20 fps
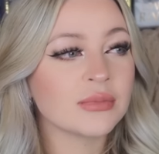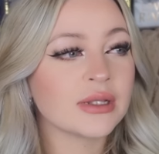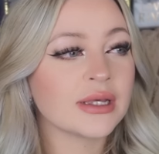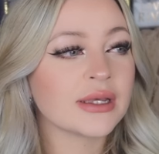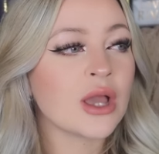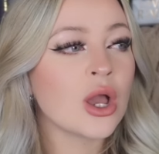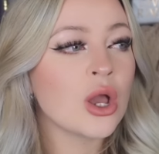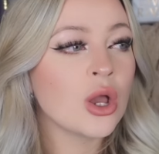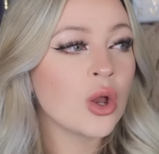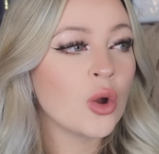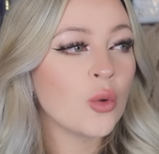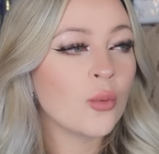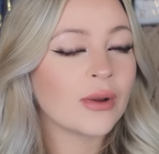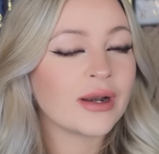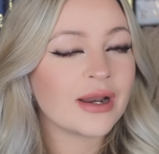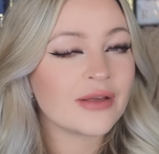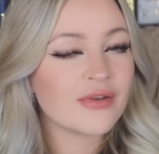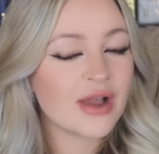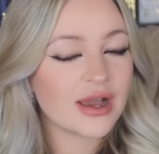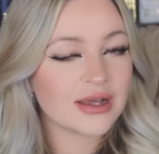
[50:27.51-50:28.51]
Like when
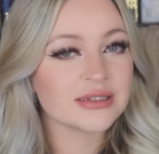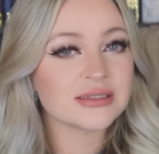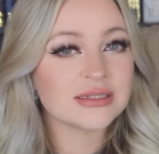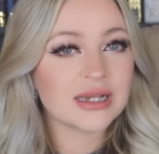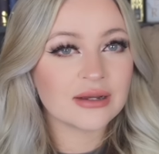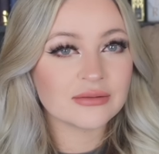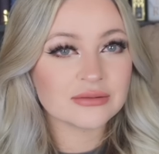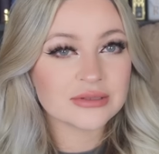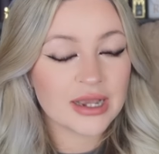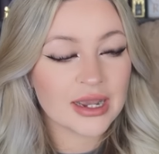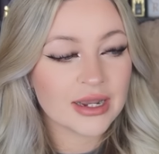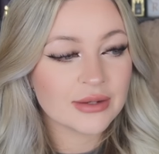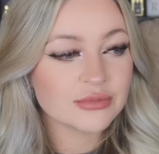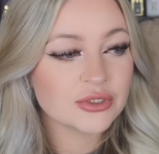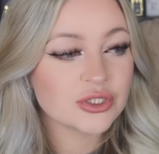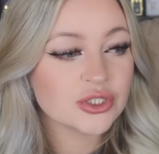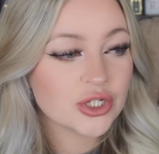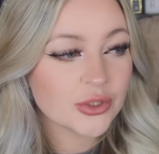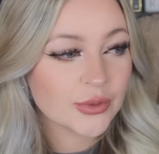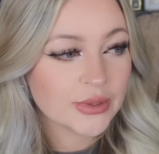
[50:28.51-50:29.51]
I've had downtime
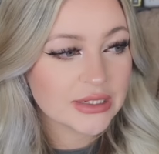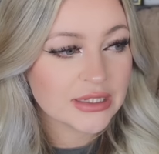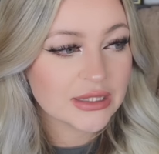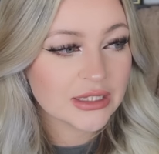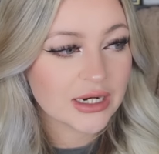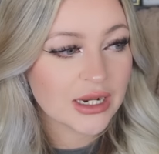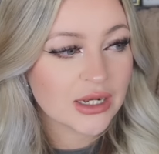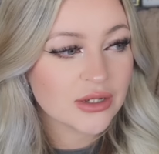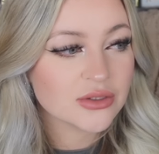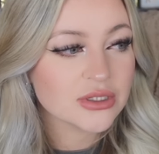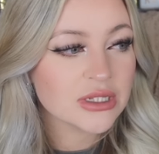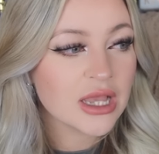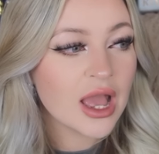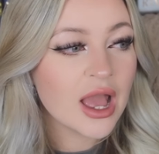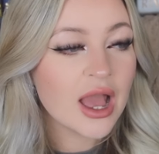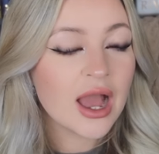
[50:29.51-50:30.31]
to do anything else,